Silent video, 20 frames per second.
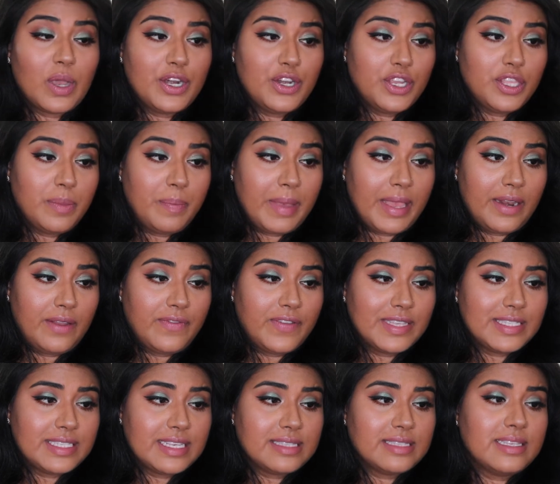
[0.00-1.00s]
under the
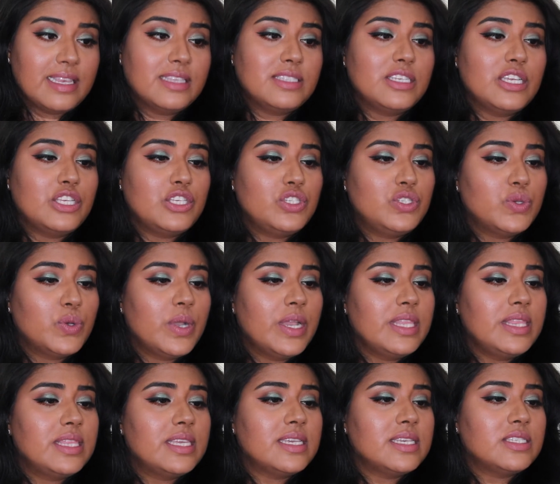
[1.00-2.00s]
benefits, it says,
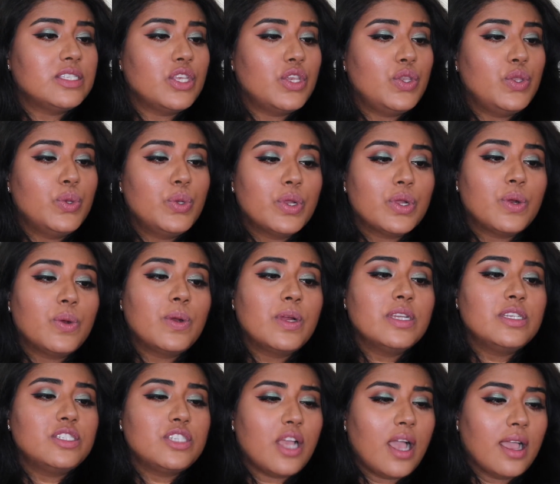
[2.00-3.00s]
enjoy this
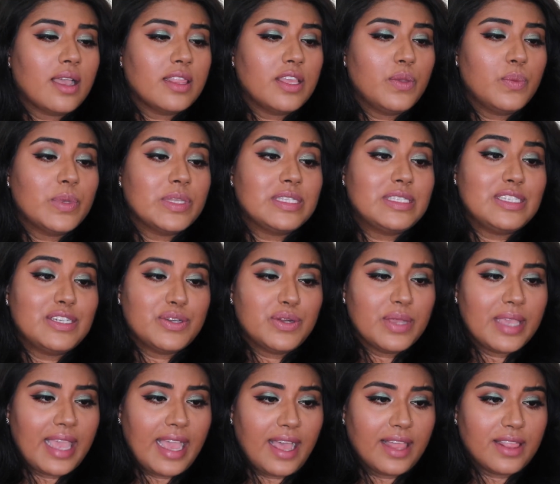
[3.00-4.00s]
unicorn chocolate with
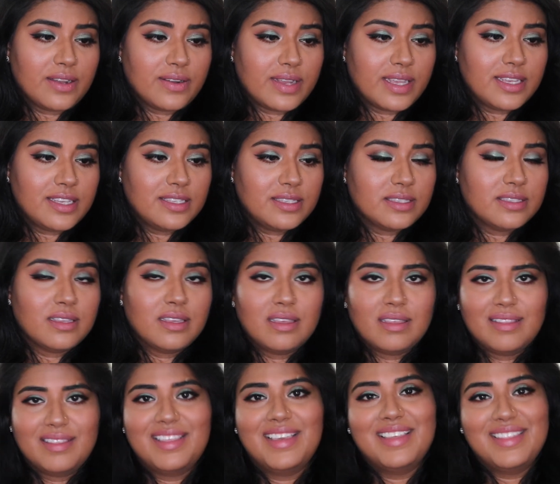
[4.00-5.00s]
0 calories.
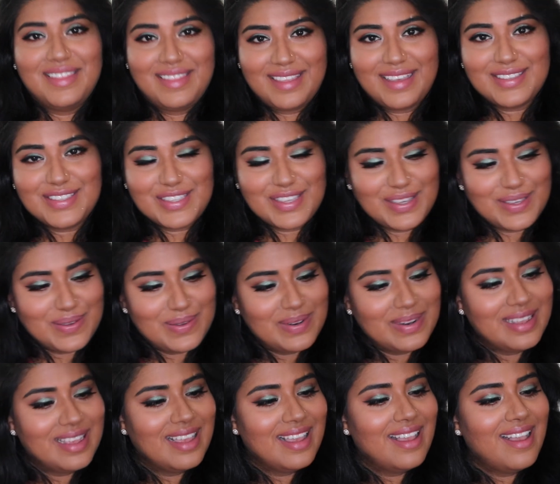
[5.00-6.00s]
That's cute.
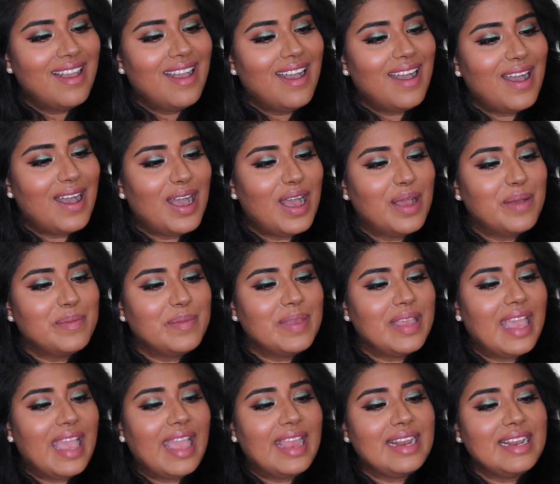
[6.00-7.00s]

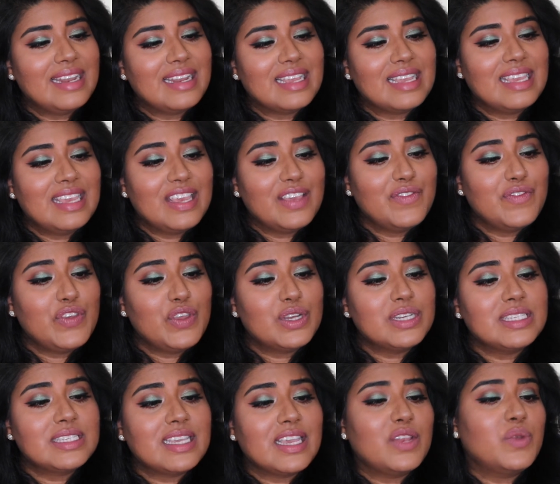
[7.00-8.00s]
and give your
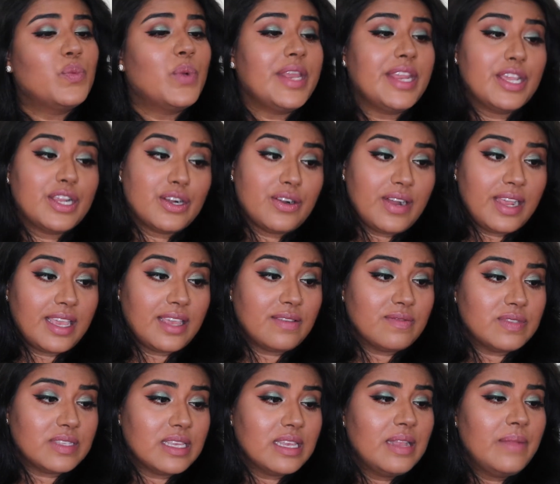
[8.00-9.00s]
skin what it
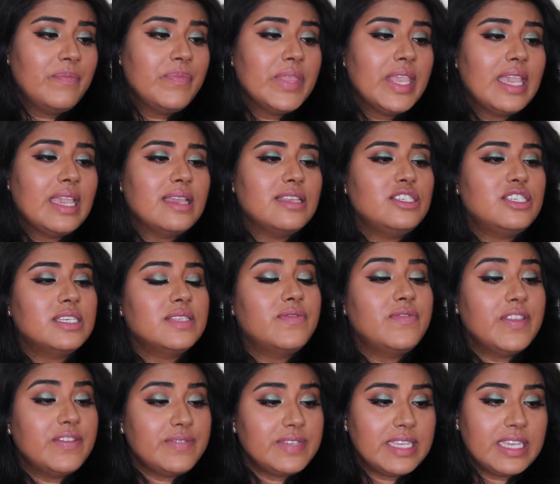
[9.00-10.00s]
craves. In just
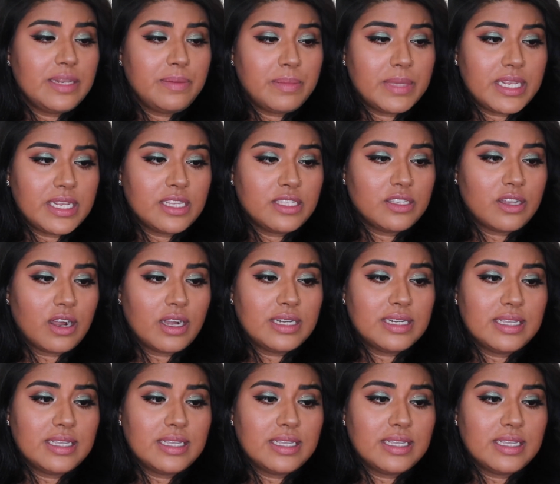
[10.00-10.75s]
15 minutes, our